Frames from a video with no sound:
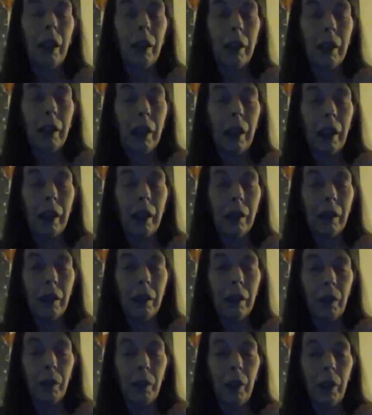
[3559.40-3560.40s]
I think, is
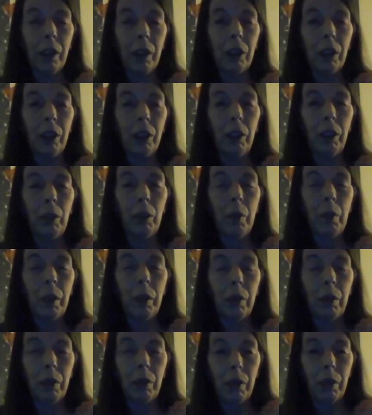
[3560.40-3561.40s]
the first new
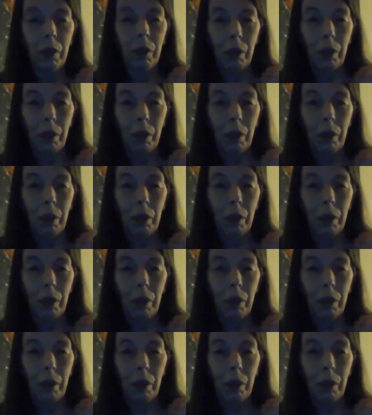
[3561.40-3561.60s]
moon.